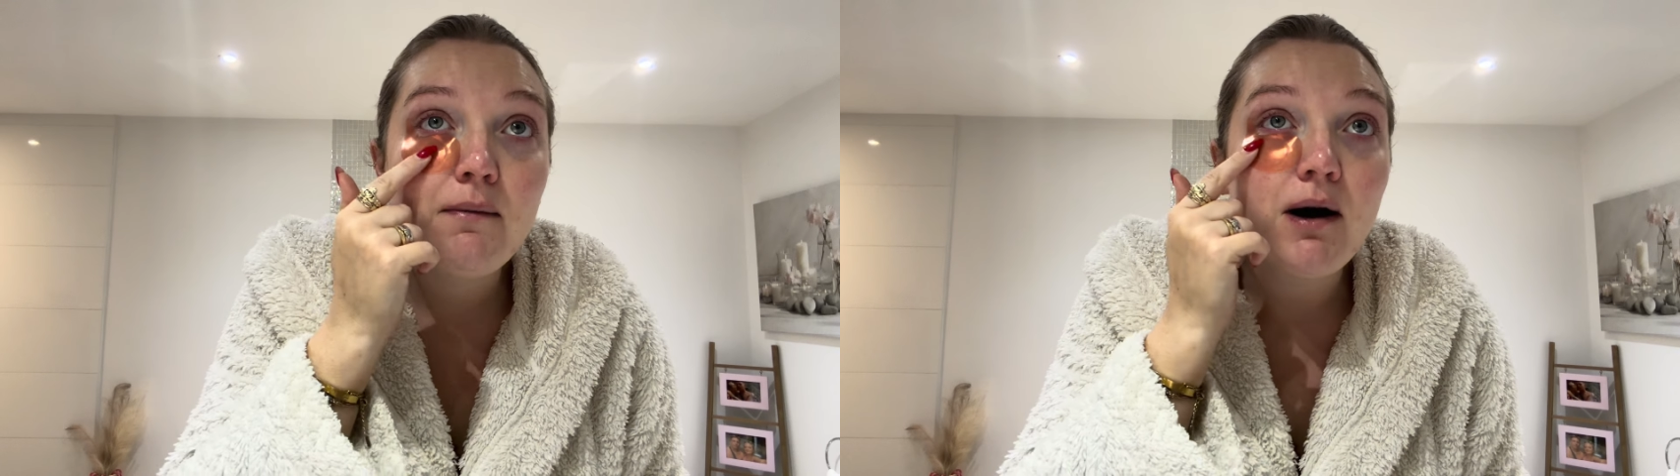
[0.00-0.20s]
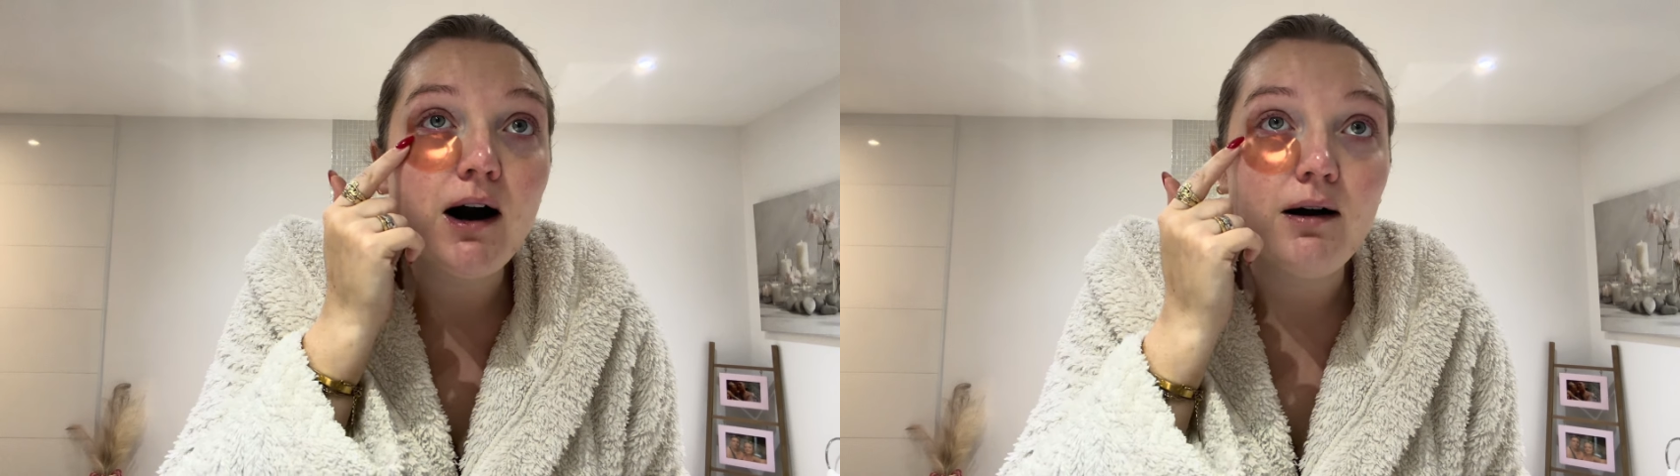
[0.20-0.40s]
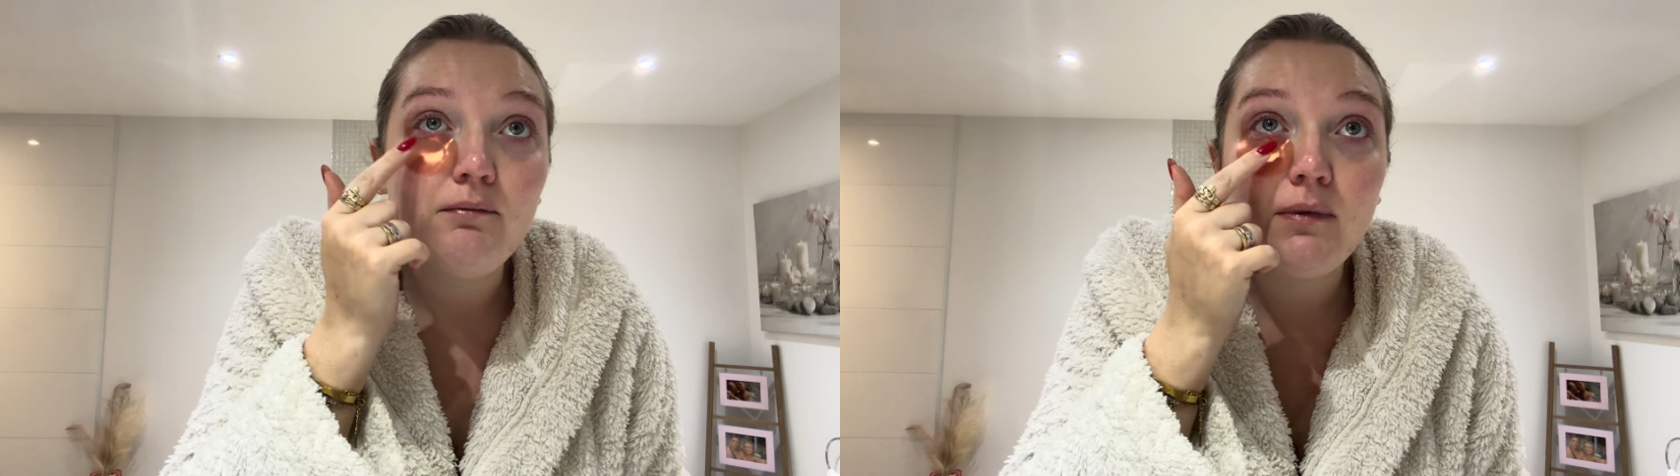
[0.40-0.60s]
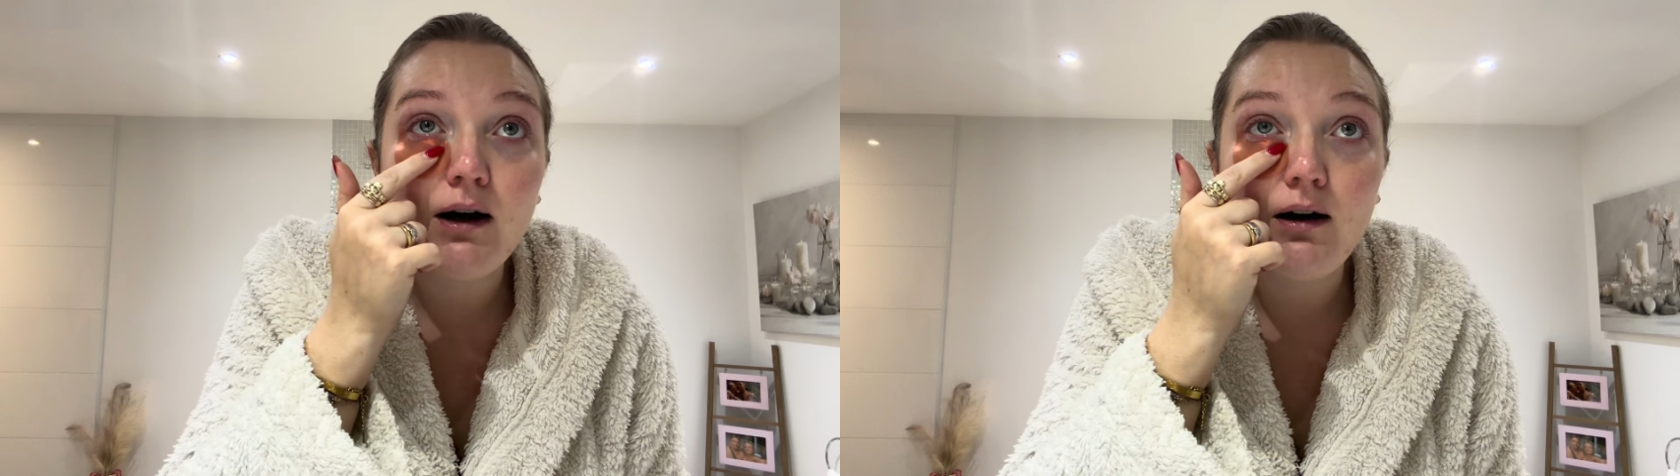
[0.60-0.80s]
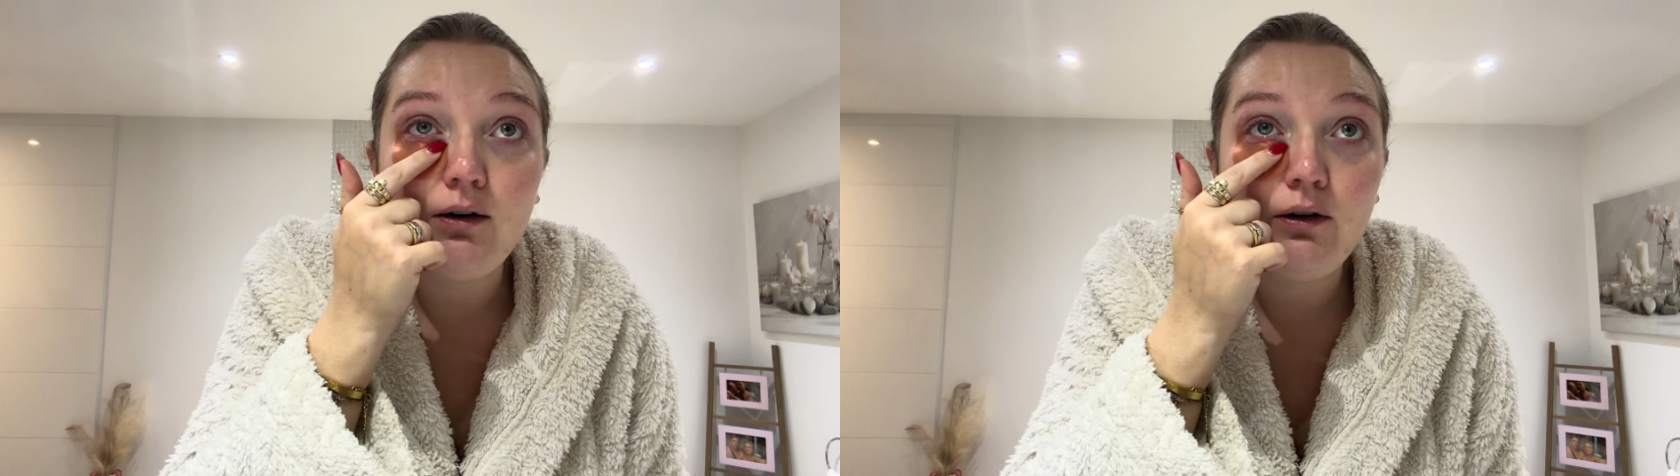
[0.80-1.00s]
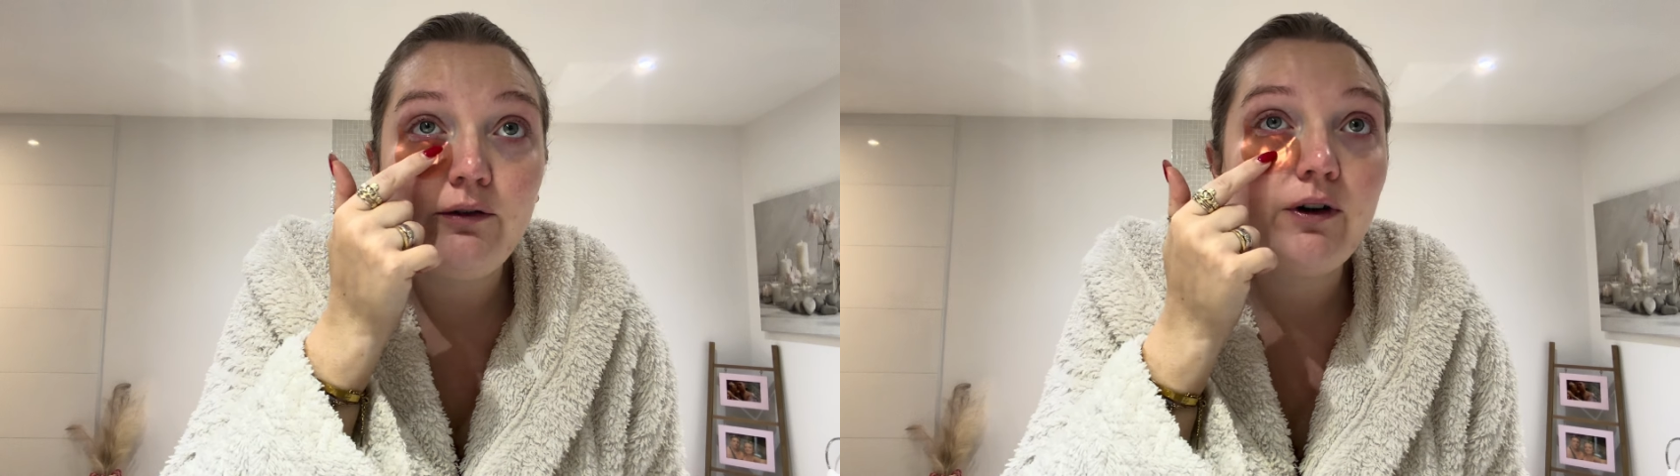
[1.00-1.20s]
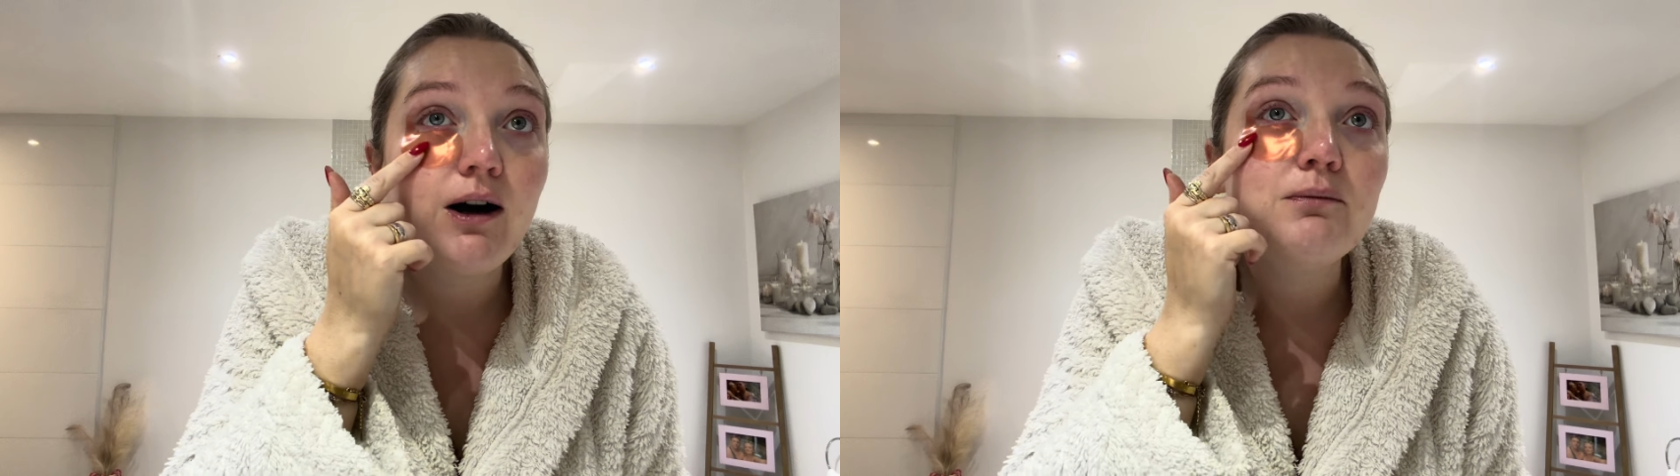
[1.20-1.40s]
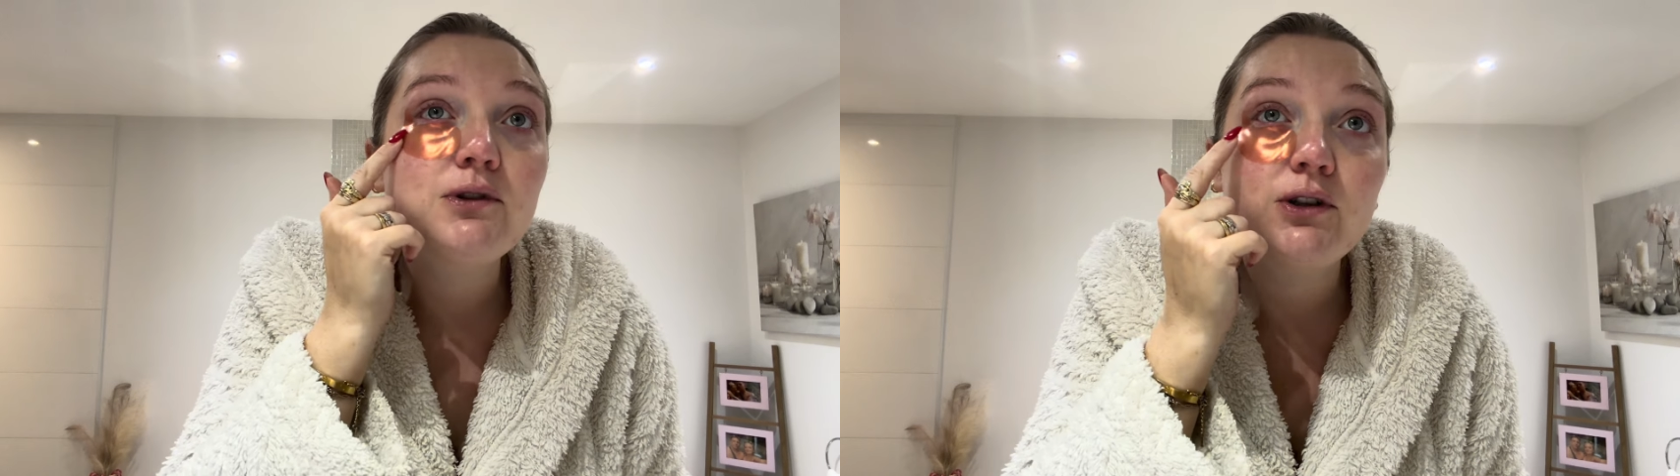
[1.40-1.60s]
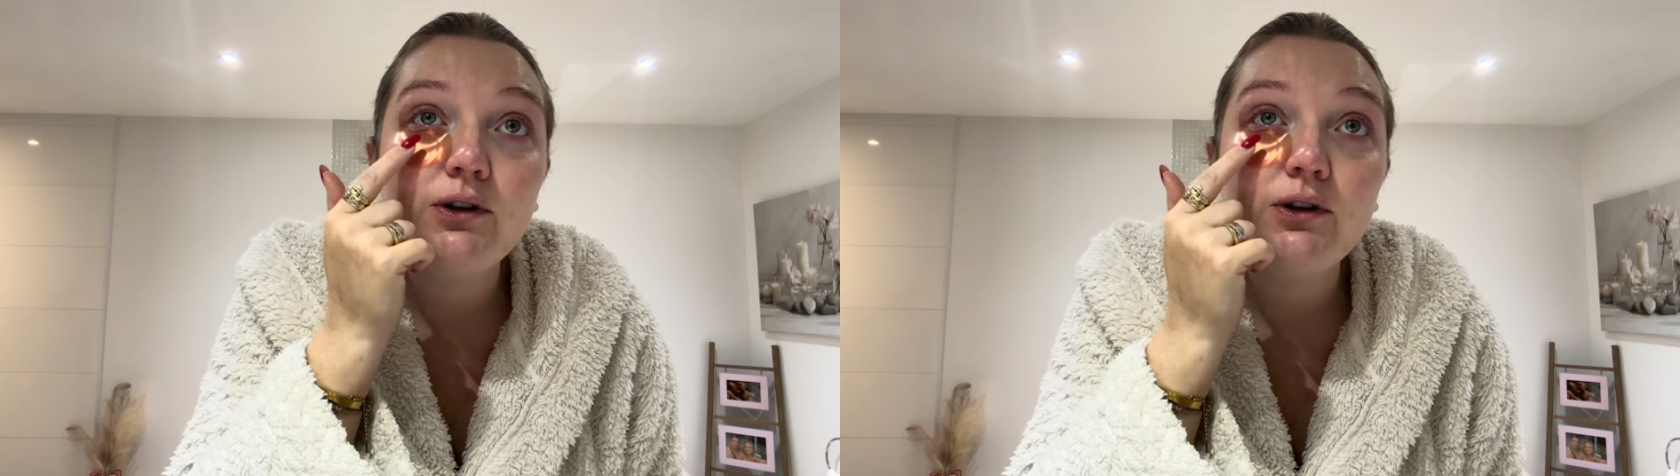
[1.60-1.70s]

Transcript: mum are off up to